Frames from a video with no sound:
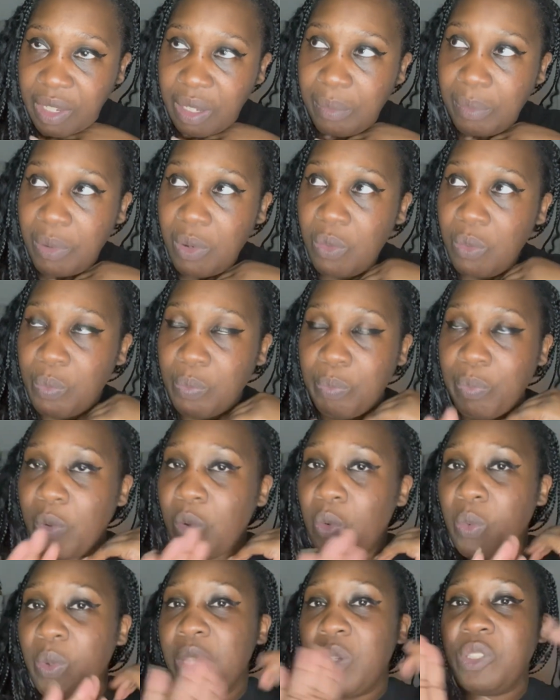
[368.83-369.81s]
But
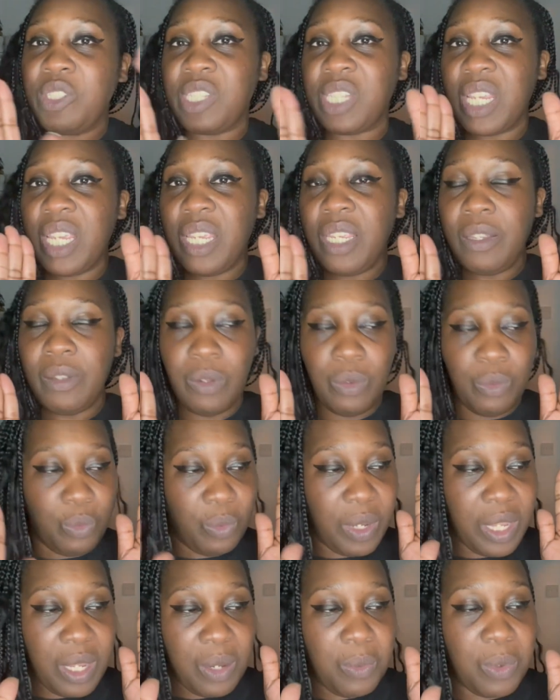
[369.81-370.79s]
we'll see.
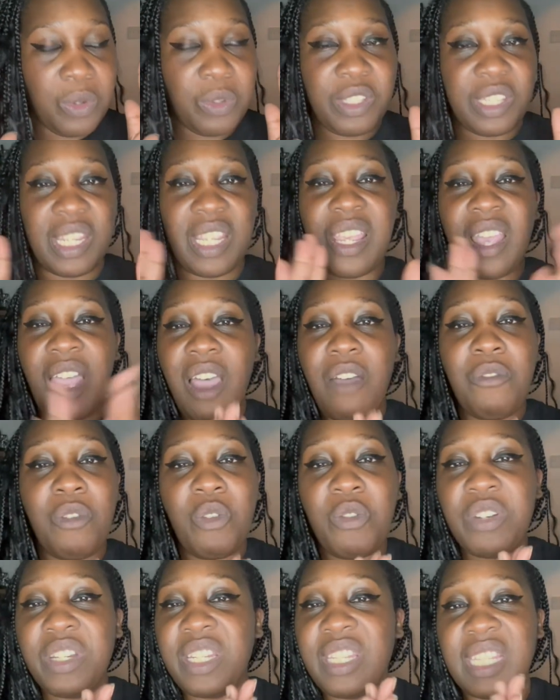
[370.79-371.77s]
We will see. I've
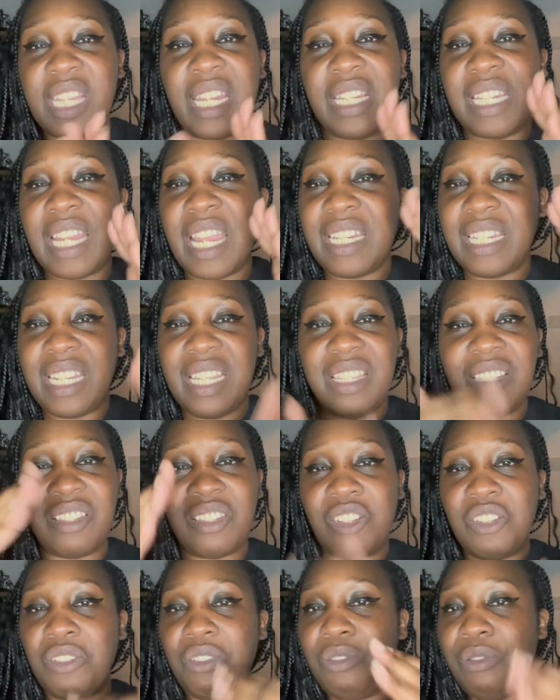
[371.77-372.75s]
already said that these
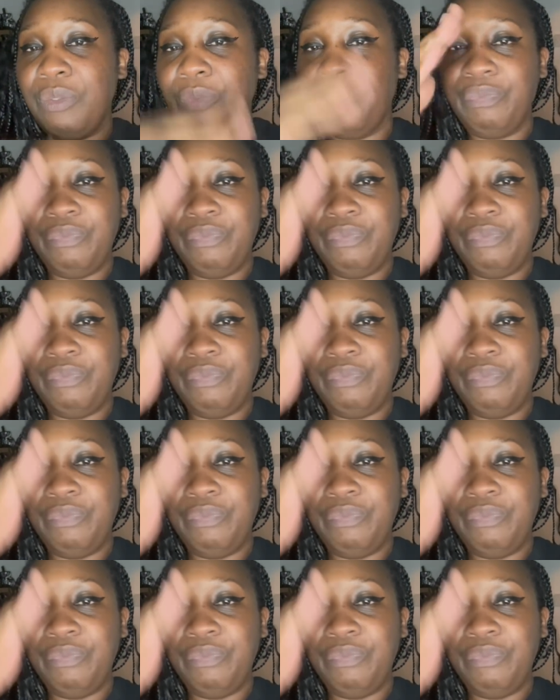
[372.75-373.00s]
two